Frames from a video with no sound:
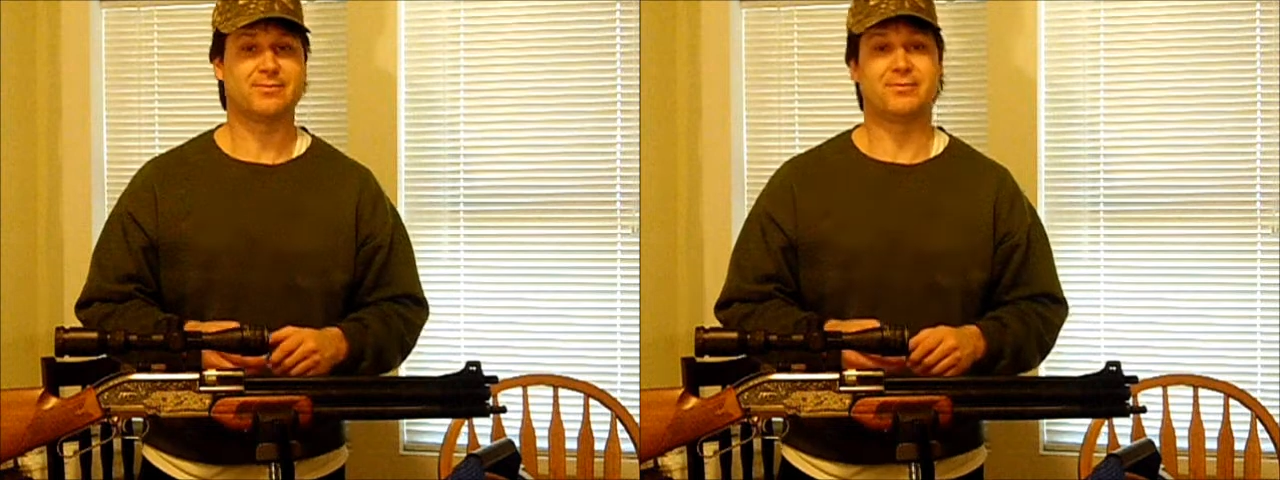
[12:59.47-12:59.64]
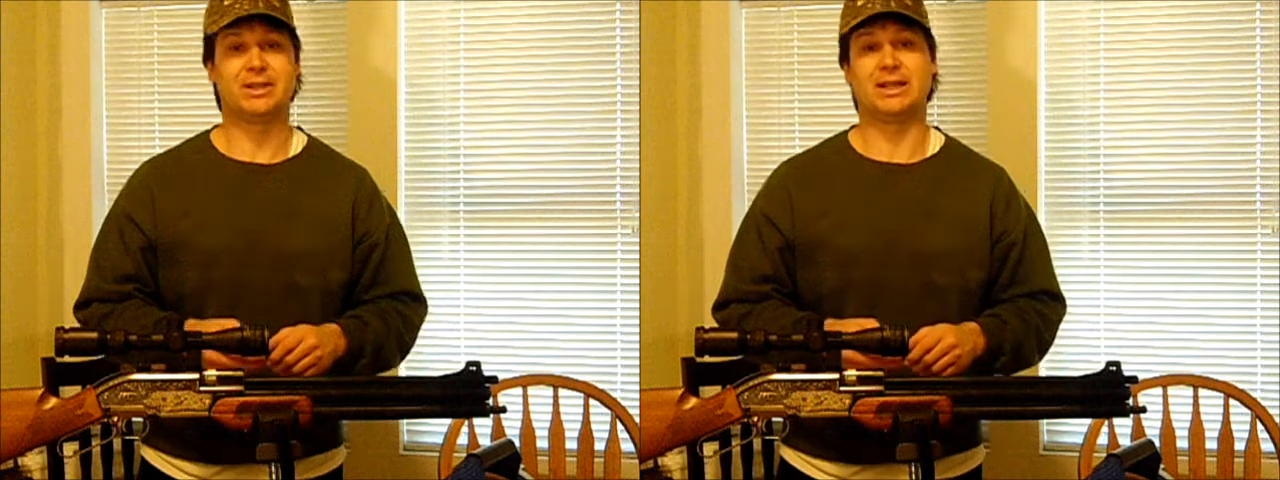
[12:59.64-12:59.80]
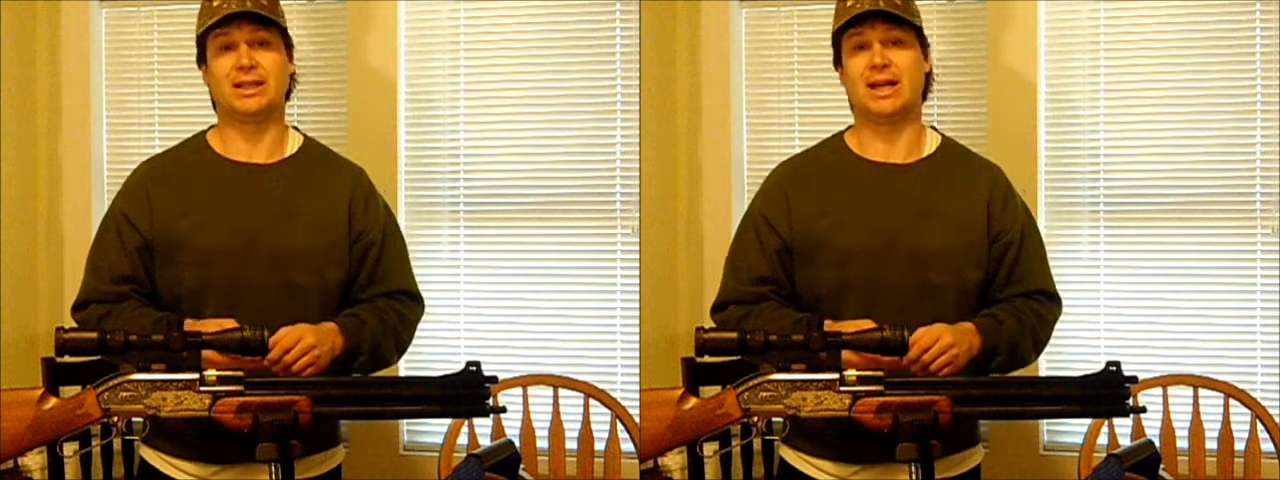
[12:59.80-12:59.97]

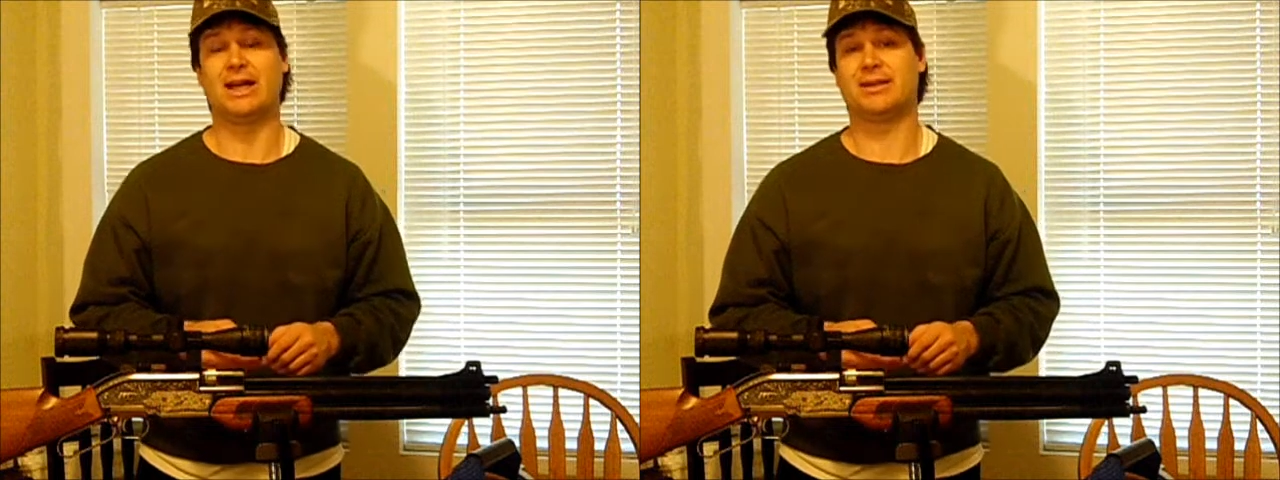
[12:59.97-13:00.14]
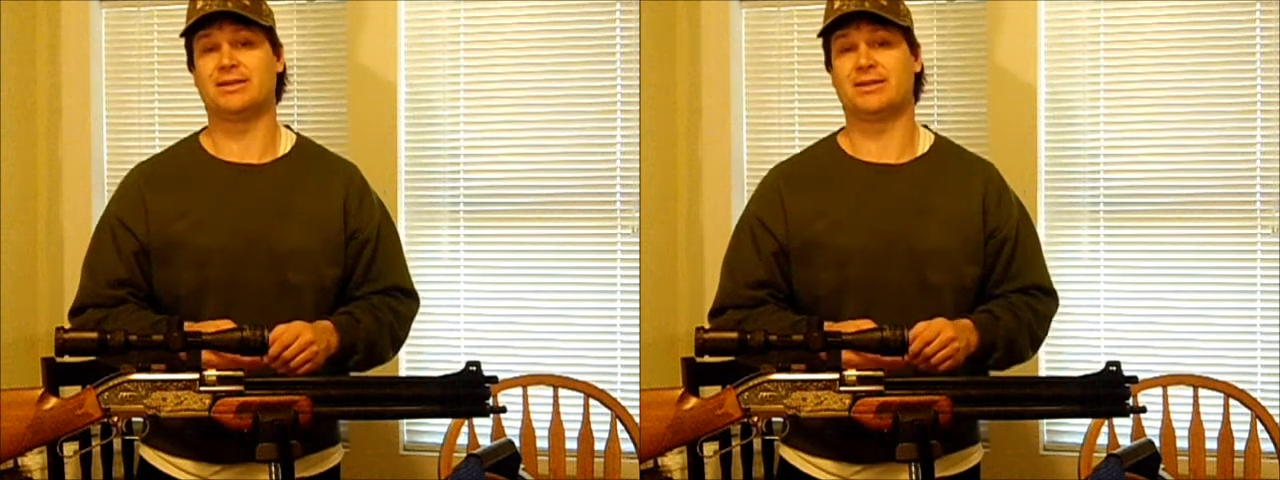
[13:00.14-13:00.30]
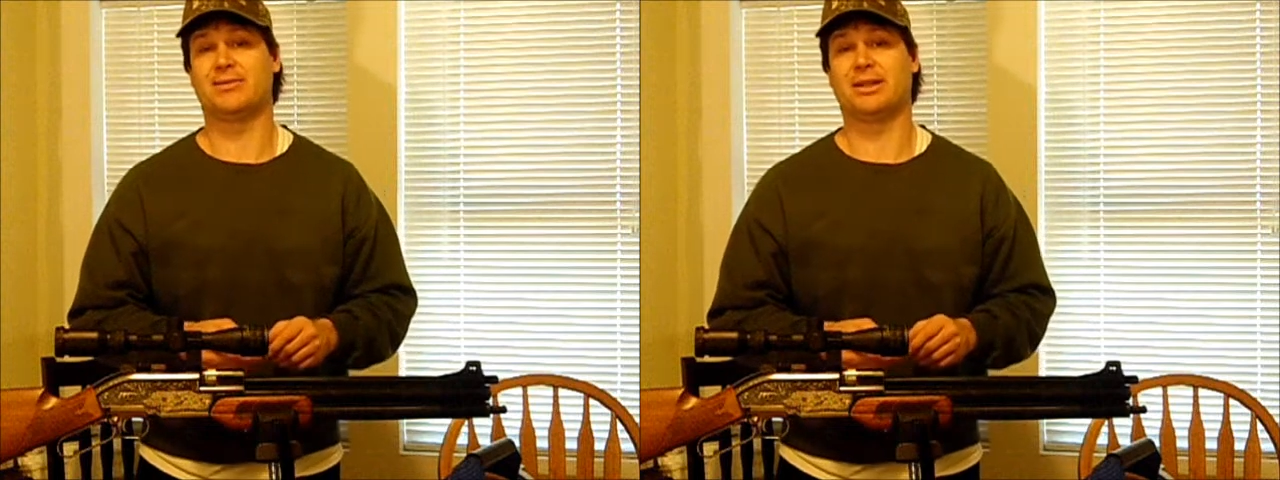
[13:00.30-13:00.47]
fitting on
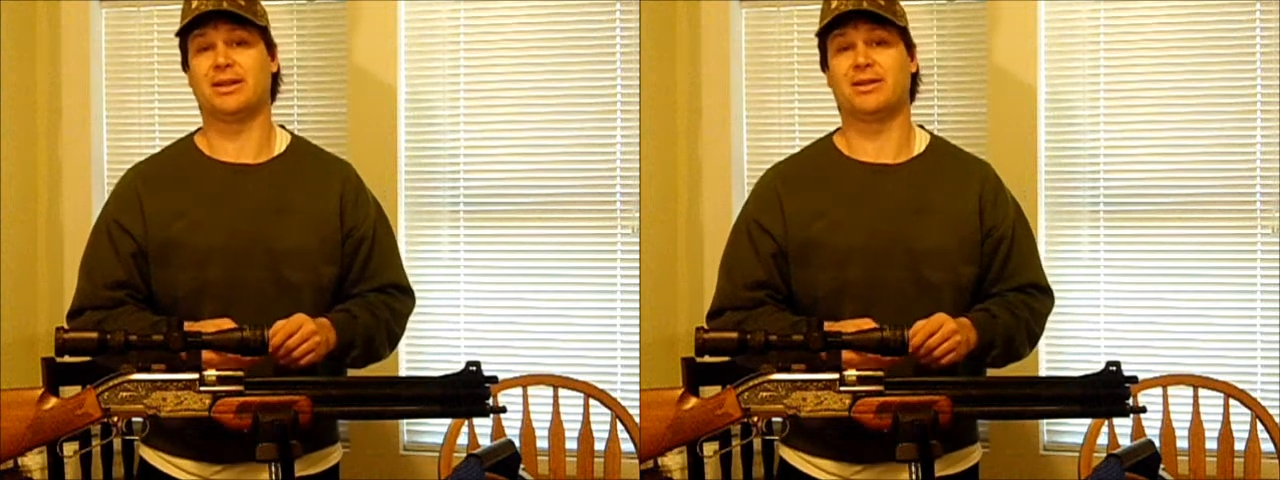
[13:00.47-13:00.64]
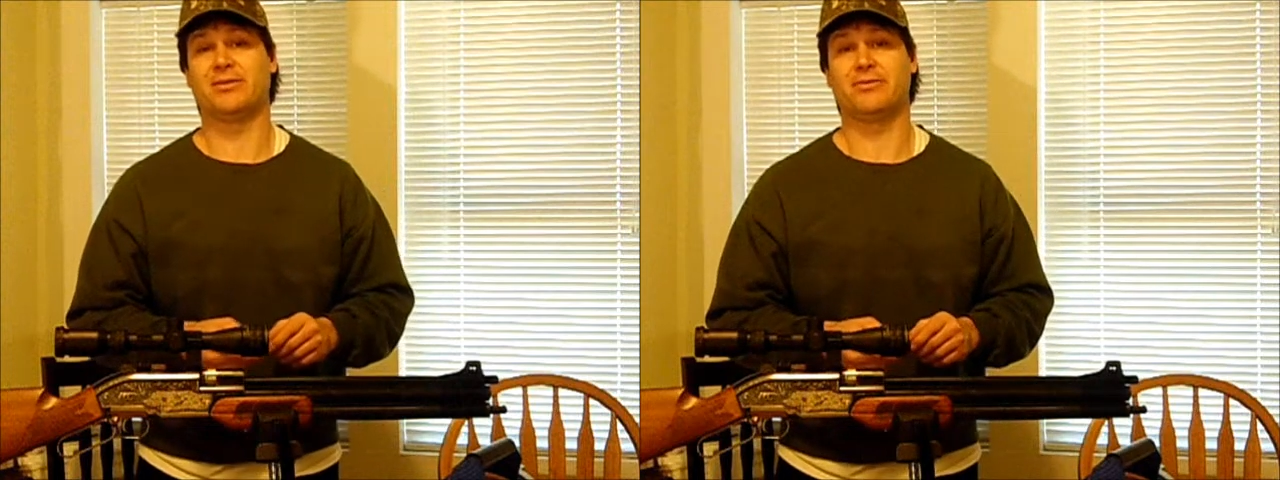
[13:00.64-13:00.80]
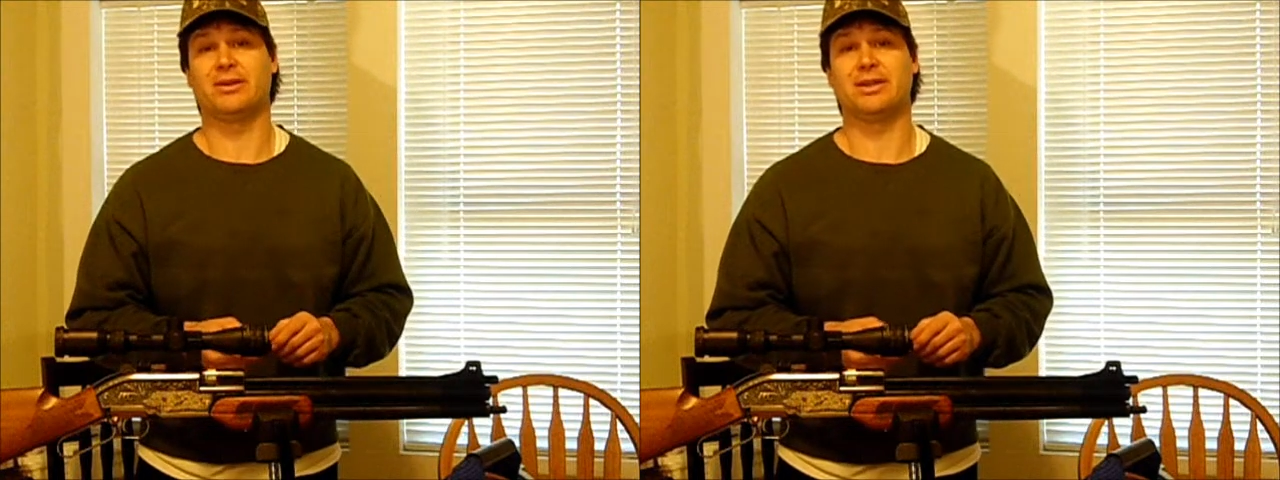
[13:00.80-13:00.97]
and some of the
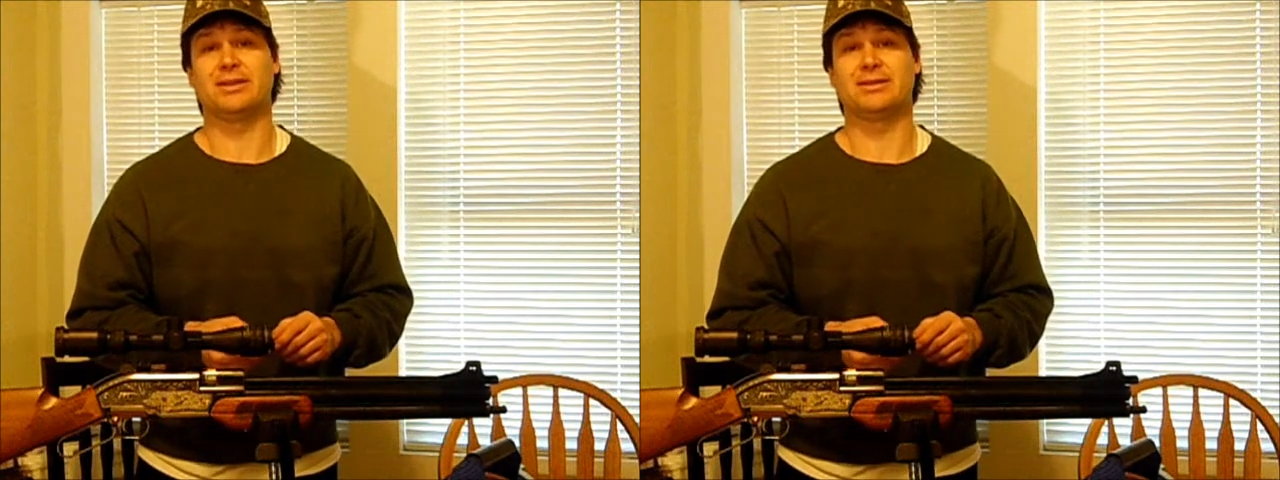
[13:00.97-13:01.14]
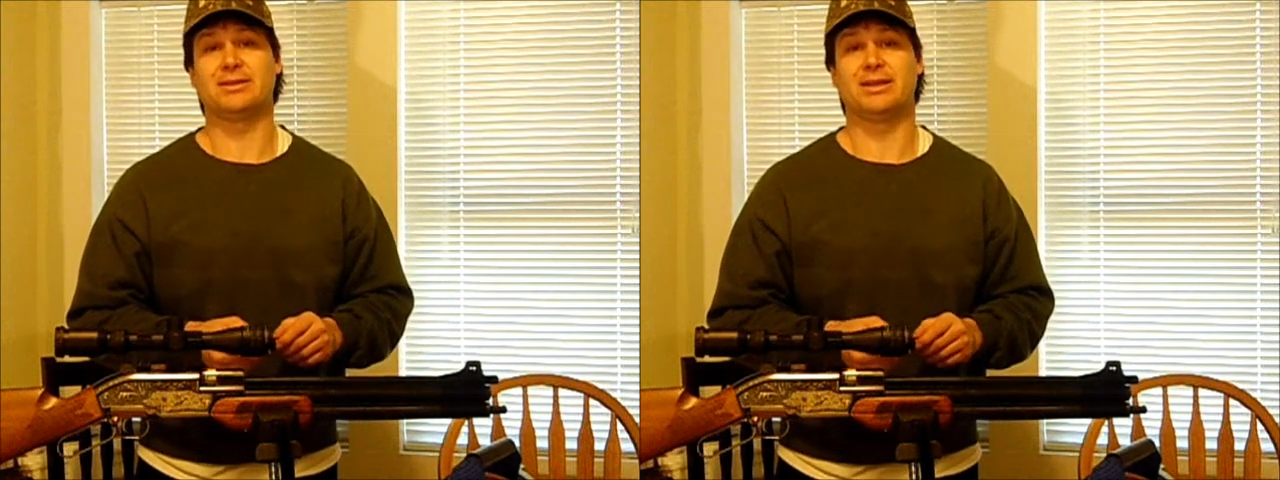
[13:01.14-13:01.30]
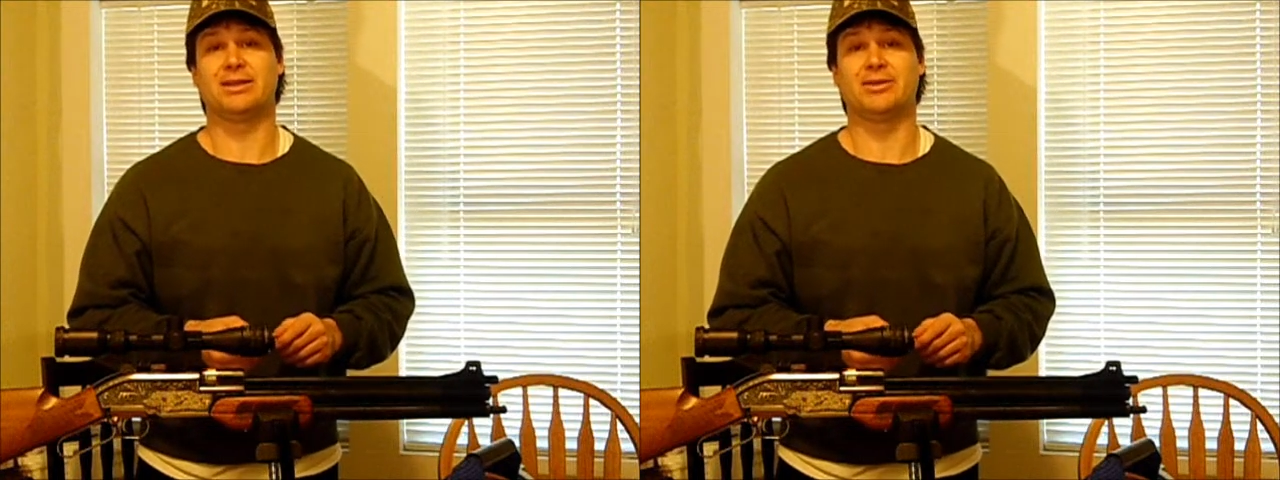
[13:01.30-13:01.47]
other fittings,
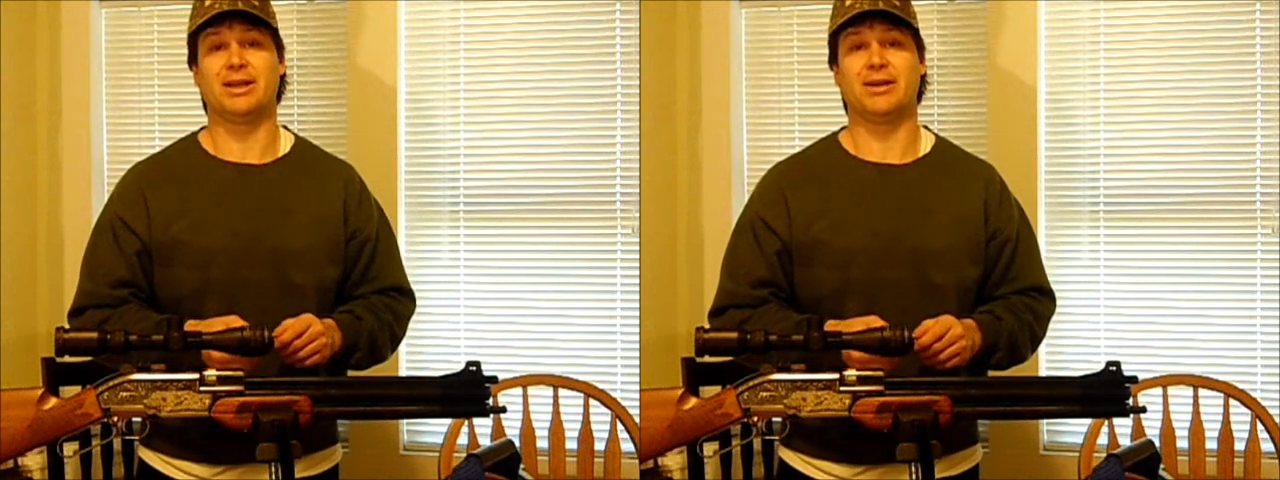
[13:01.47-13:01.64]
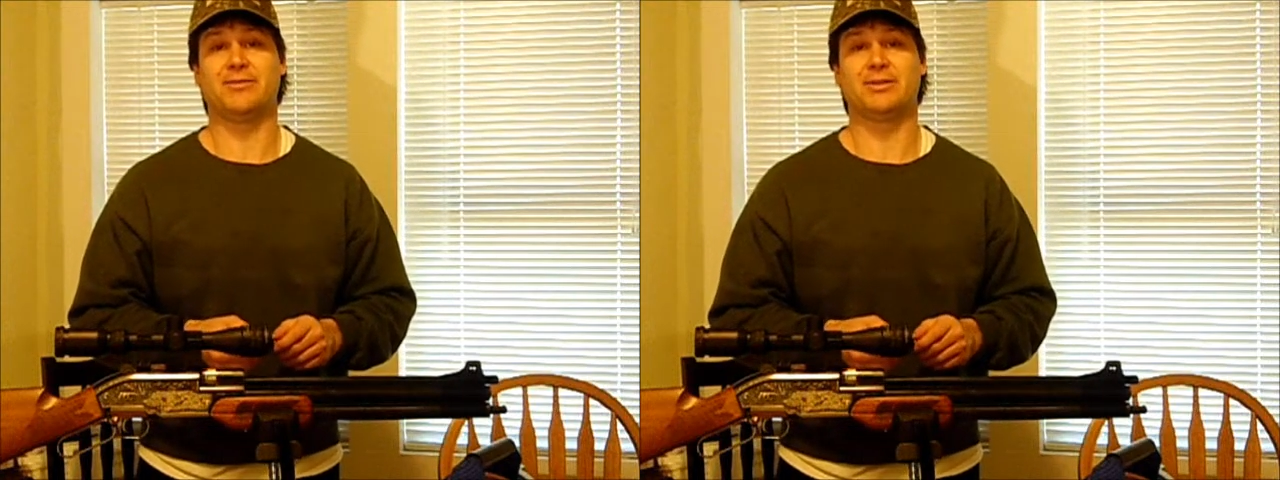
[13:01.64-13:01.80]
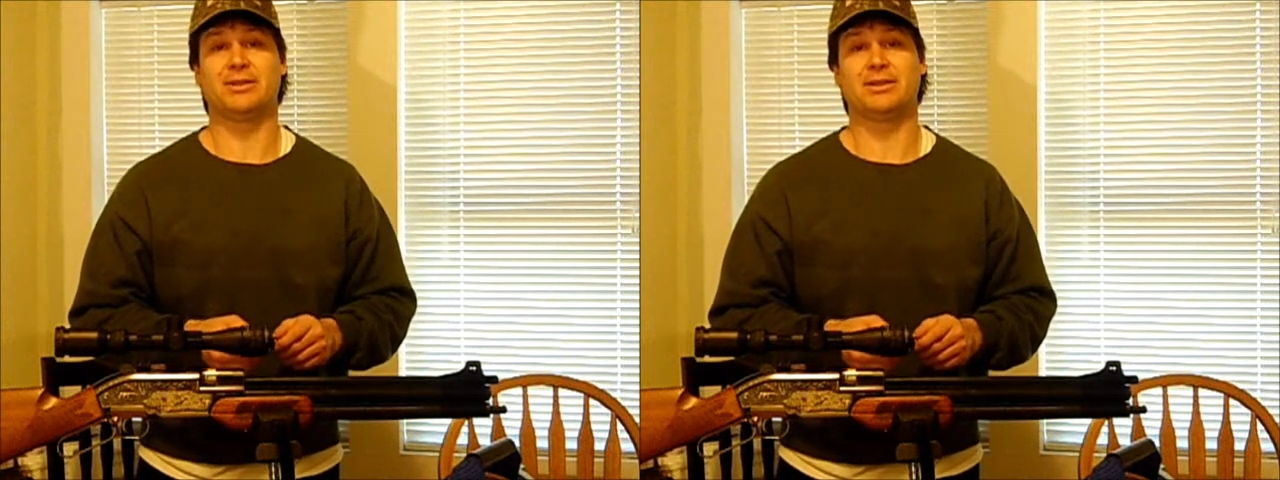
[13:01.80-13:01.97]
that you
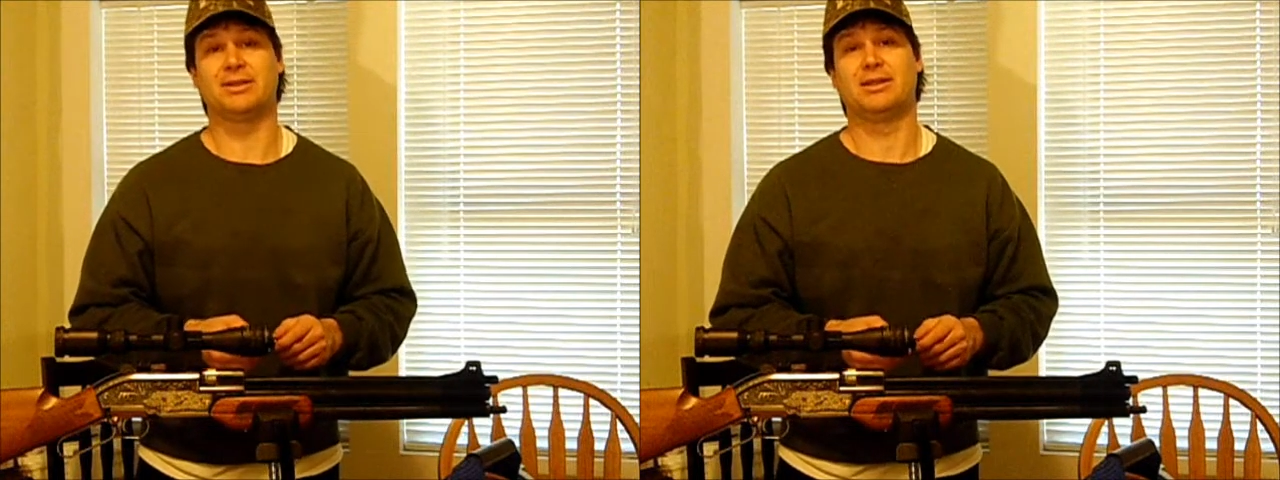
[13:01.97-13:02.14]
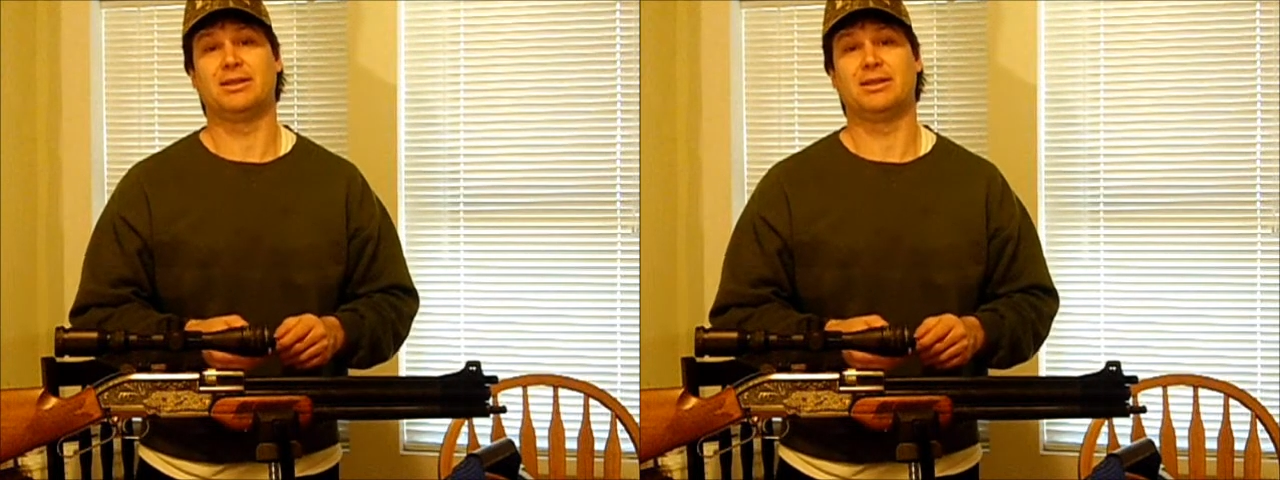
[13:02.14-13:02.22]
have to